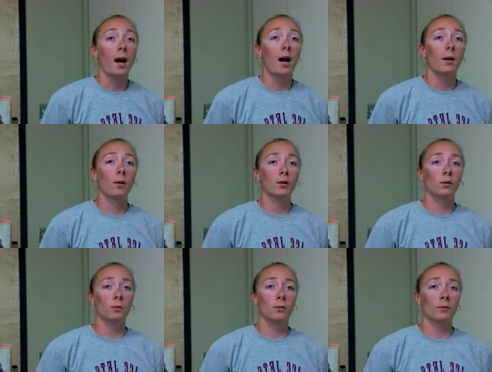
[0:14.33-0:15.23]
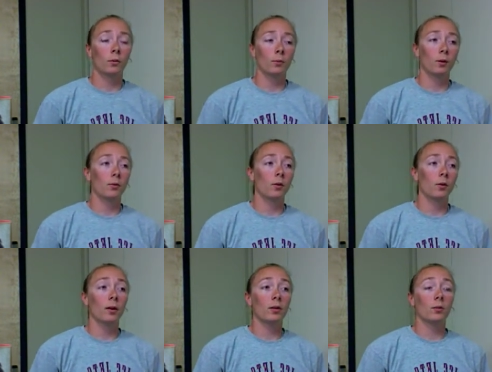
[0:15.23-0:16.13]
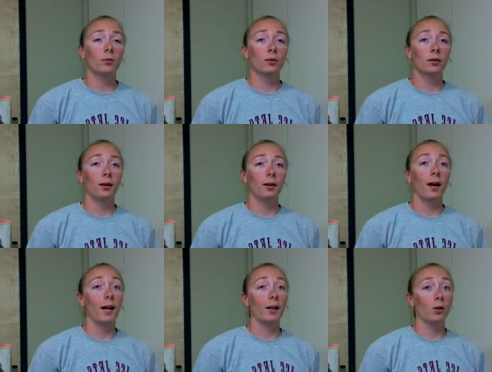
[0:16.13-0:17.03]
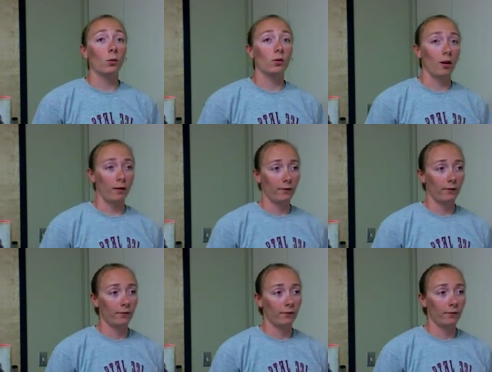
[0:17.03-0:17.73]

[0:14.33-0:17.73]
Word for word: I want to inform people about the breed that I know and love.